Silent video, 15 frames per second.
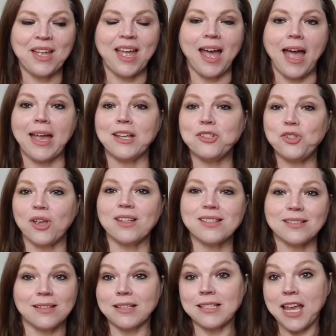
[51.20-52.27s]
I had
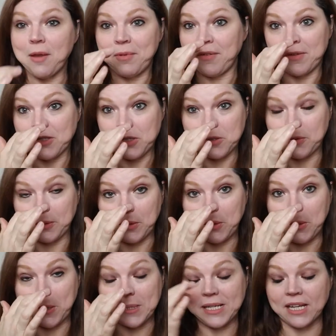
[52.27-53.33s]
just, the timing was just really cool
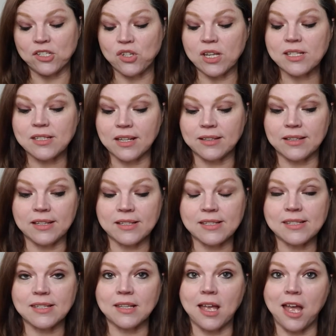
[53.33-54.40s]
because I had just done
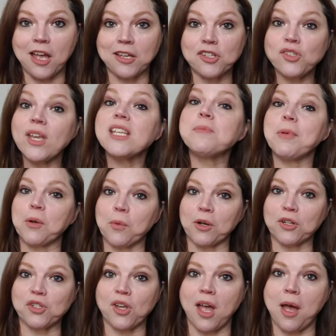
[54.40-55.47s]
this uh, Shakespeare
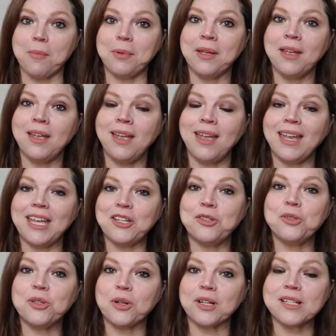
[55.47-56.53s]
workshop in
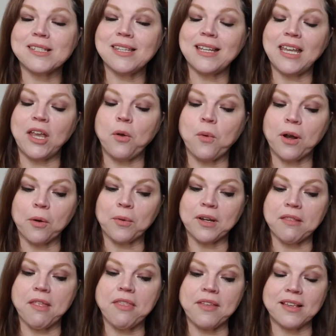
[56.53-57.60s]
New York City where one of
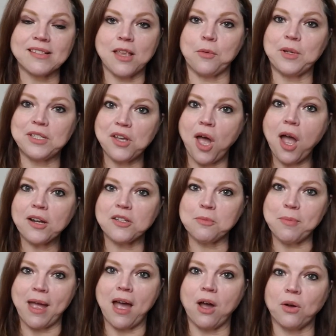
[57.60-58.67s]
the things that we talked
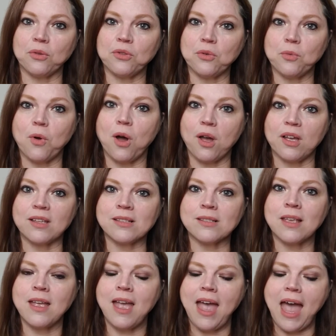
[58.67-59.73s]
about was
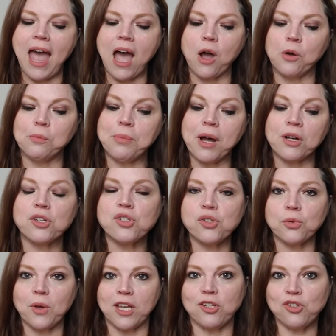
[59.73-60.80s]
how
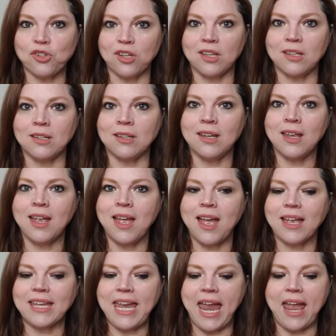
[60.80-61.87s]
punctuation
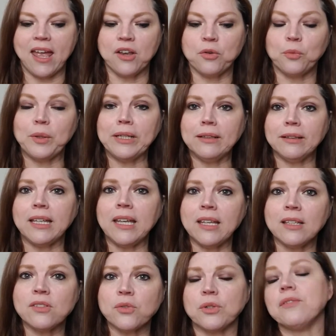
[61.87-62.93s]
can really
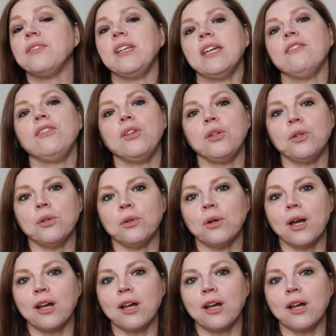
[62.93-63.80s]
sort of give you a